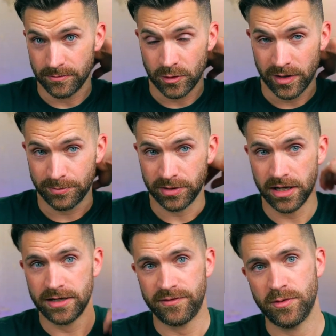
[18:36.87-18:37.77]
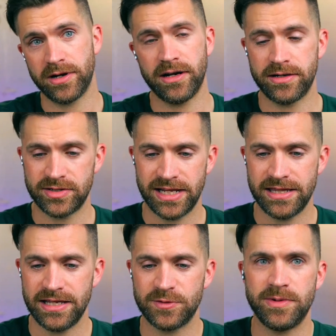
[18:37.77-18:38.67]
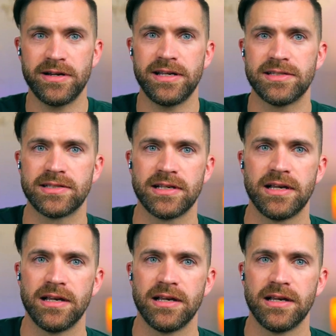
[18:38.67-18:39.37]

quick plug, if you want to understand the experience